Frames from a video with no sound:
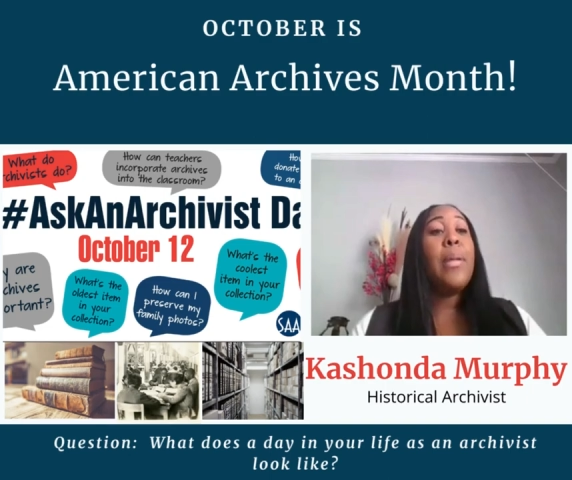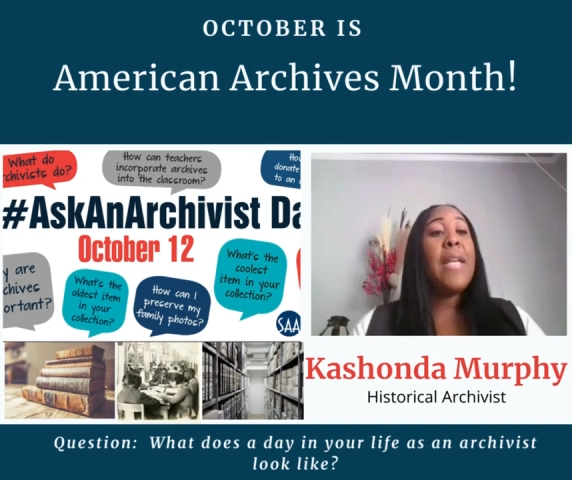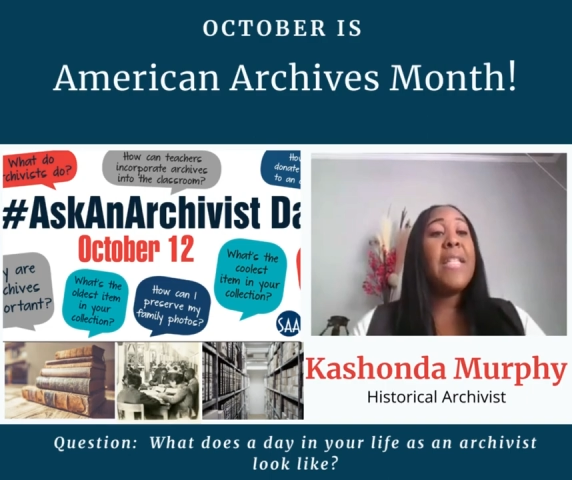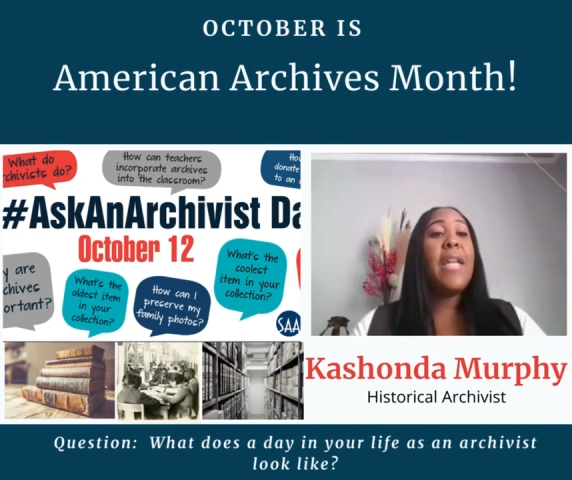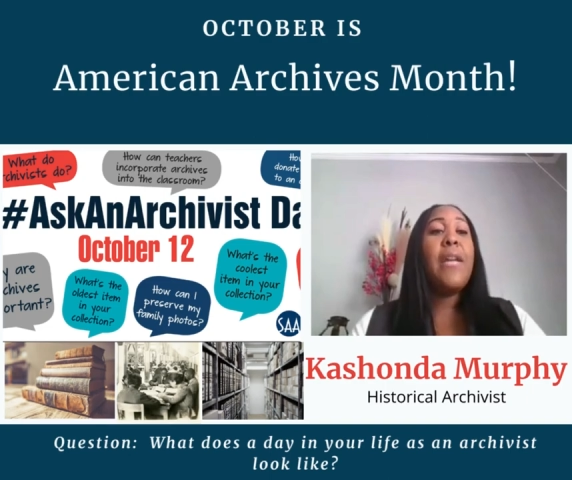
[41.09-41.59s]

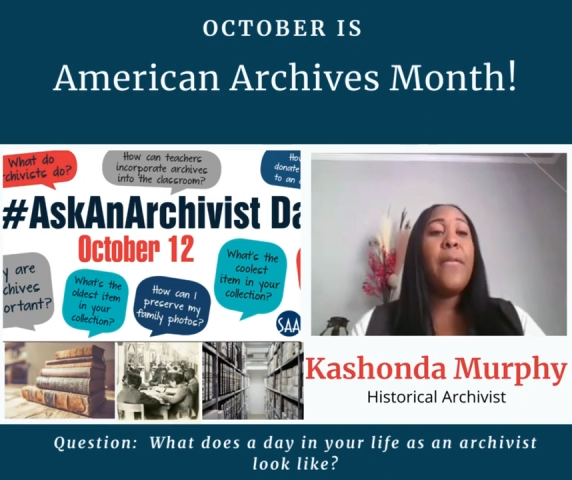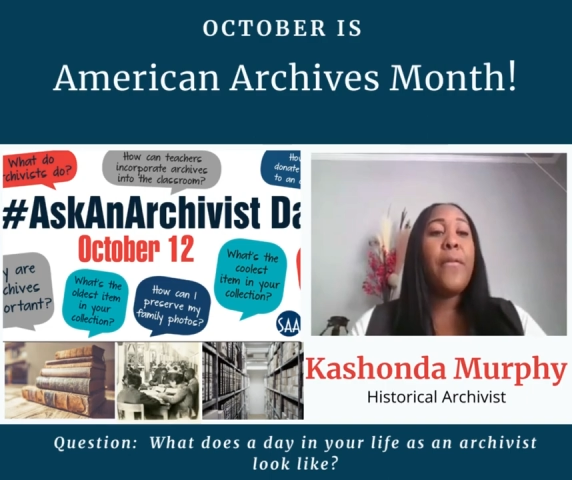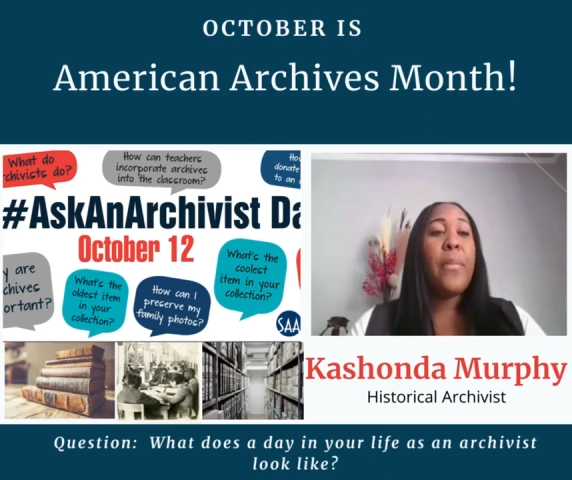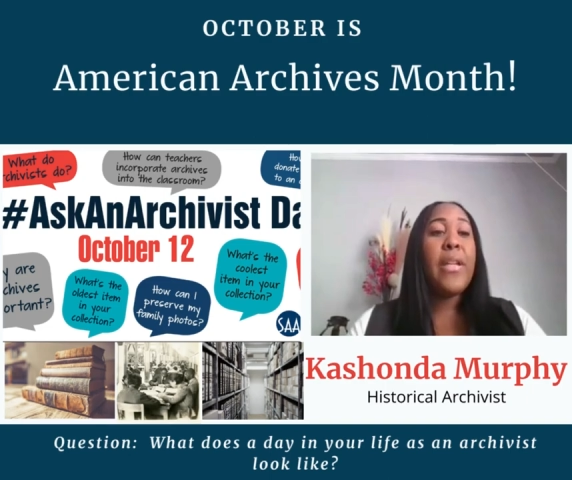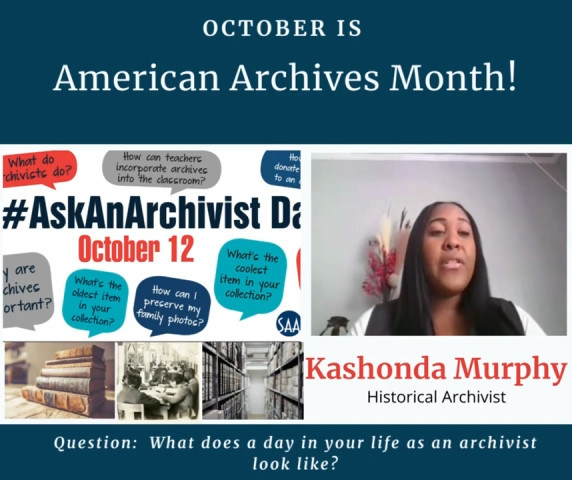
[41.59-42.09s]
placing that
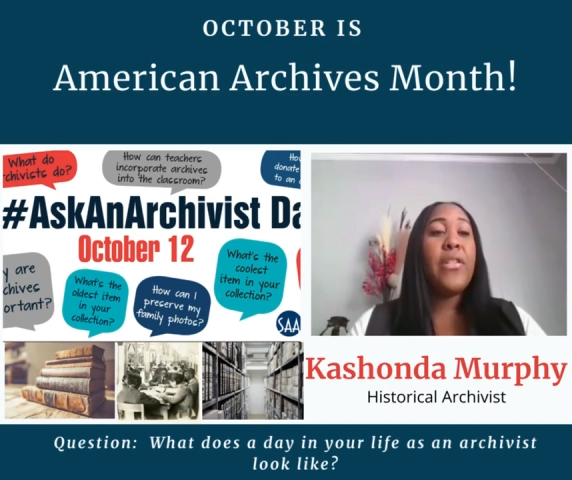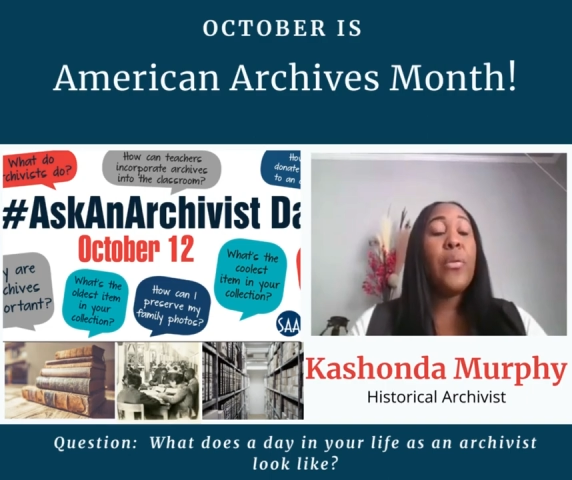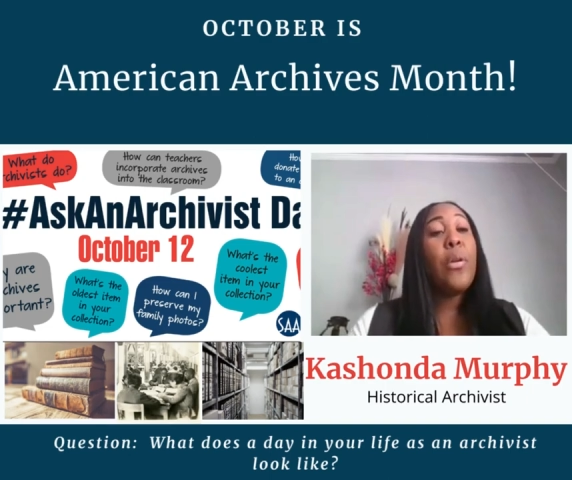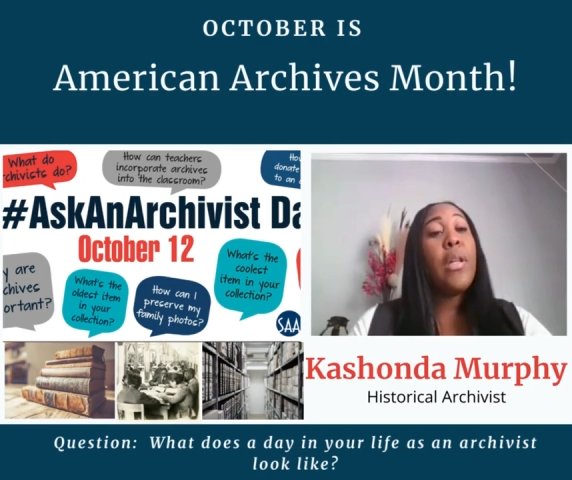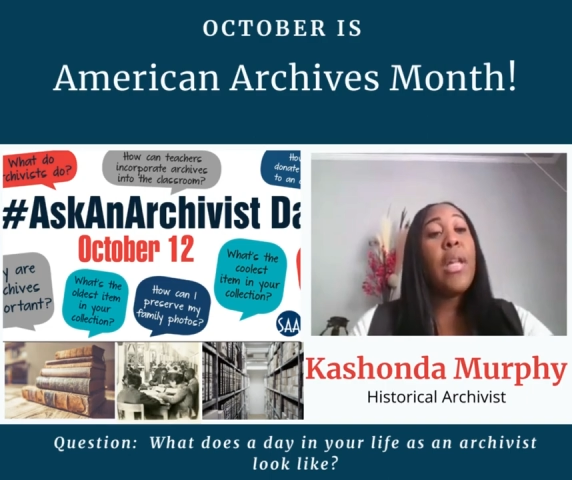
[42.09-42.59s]

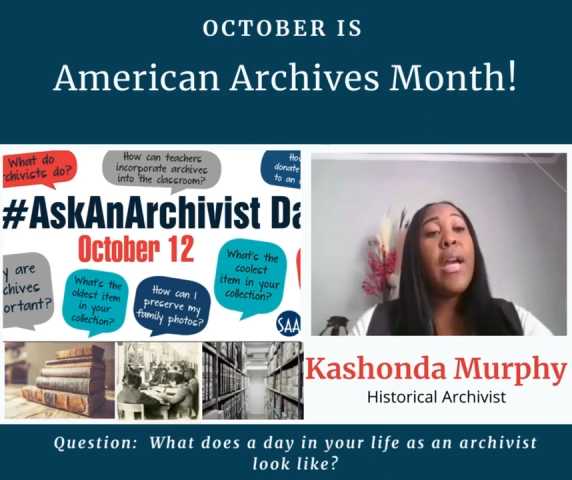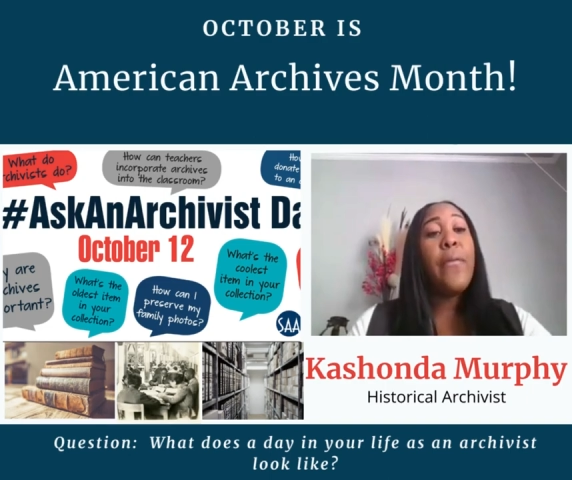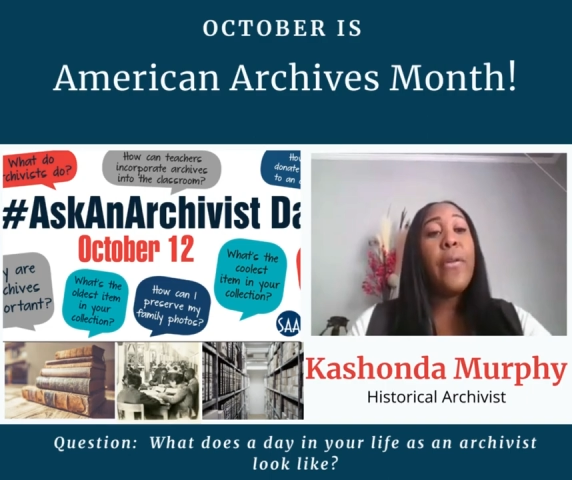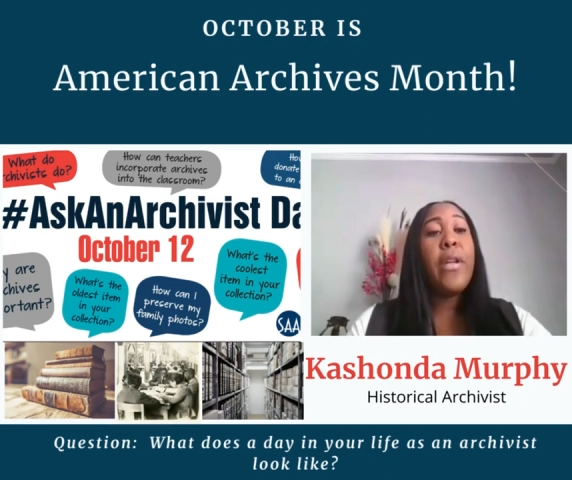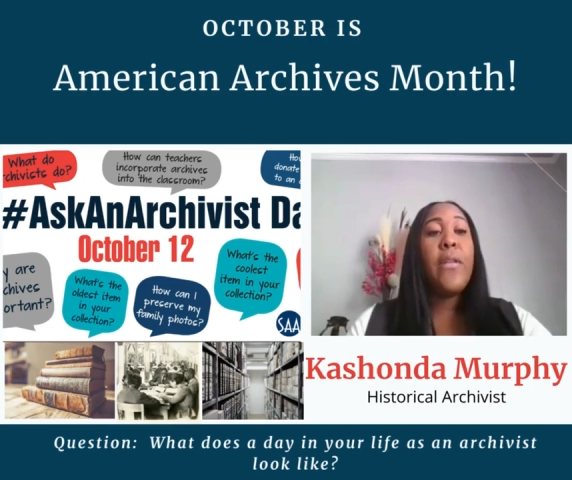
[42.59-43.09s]
information
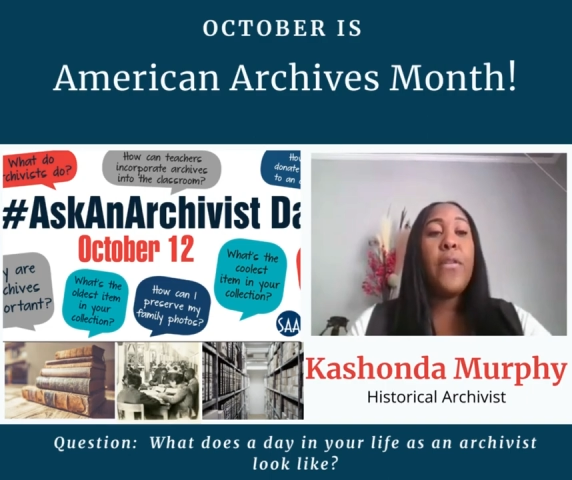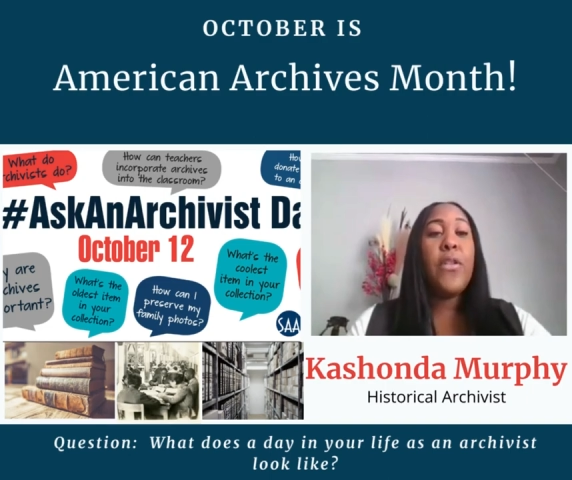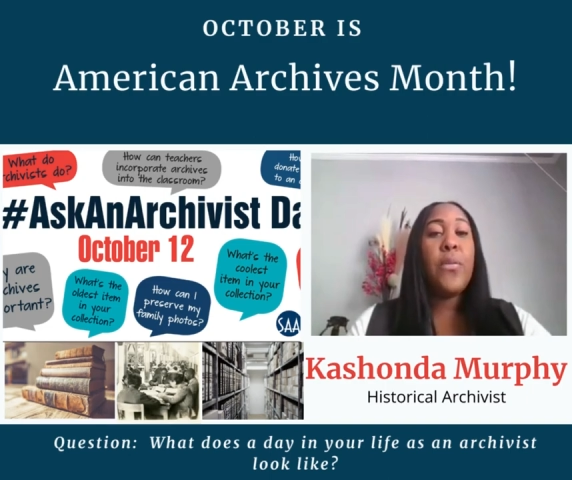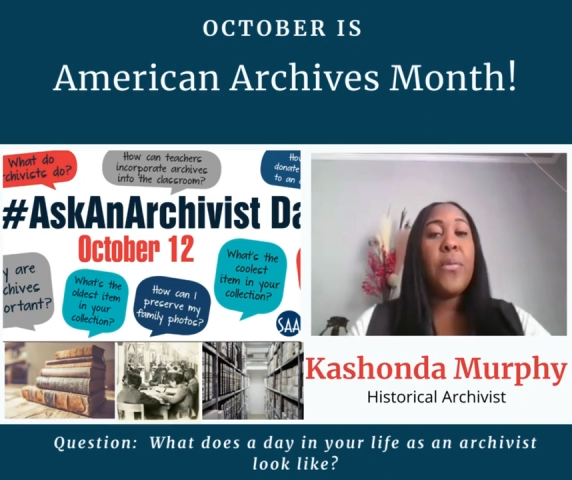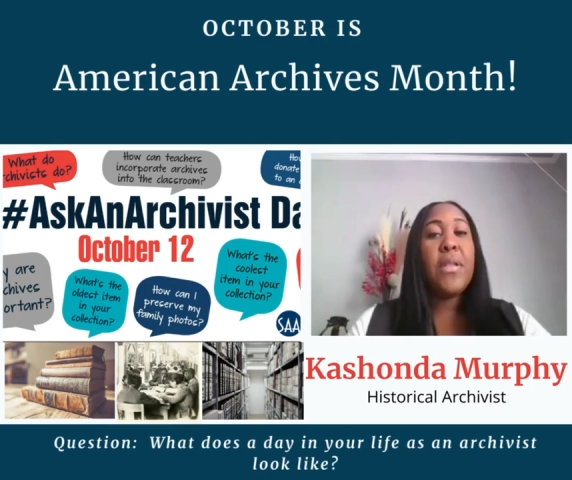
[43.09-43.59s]
online for
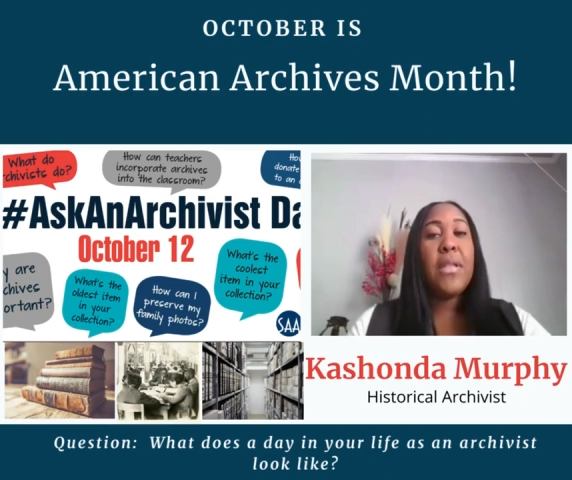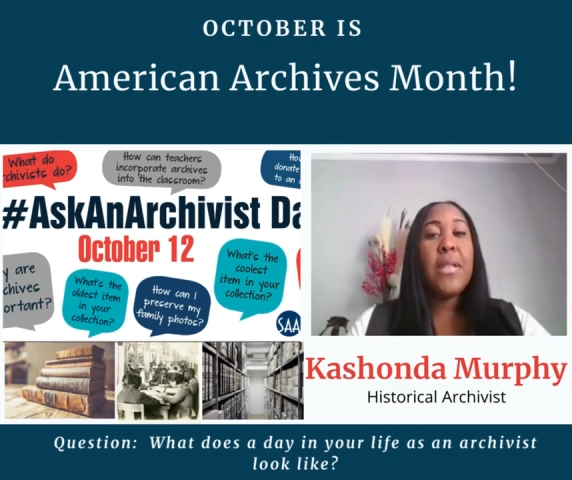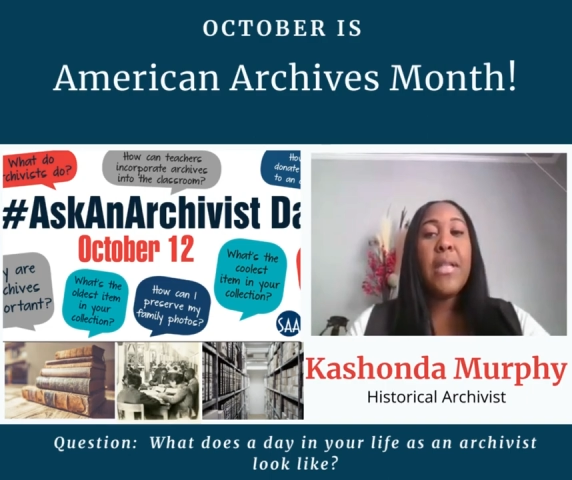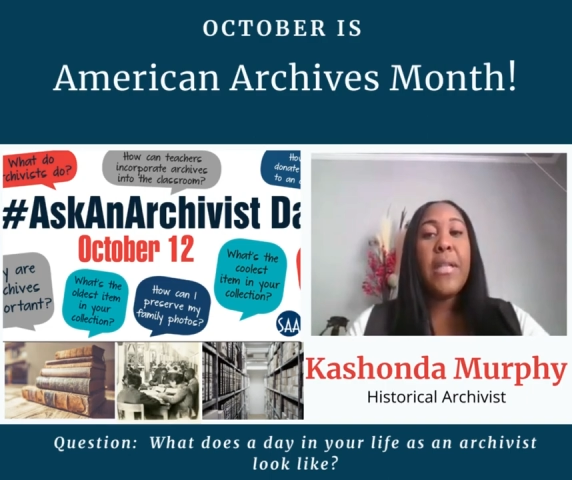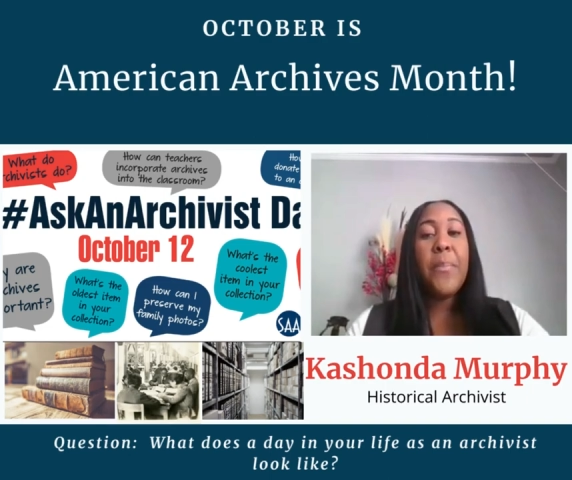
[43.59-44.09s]
individuals to
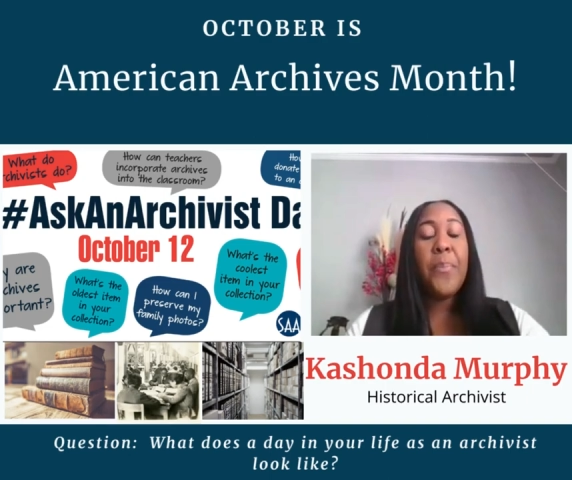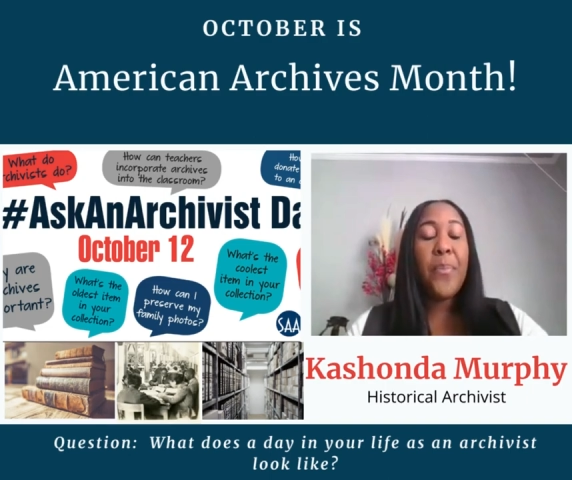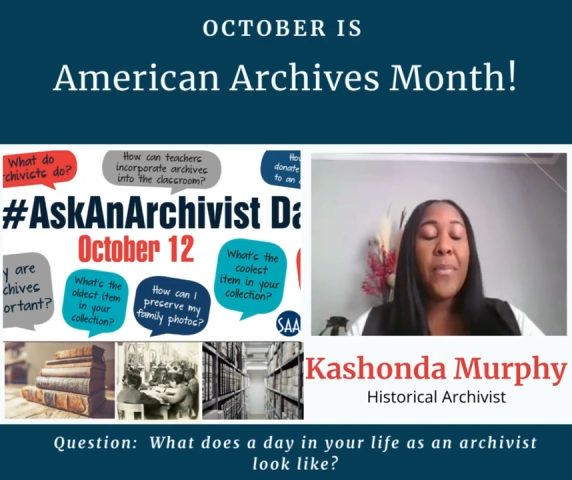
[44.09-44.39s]
see.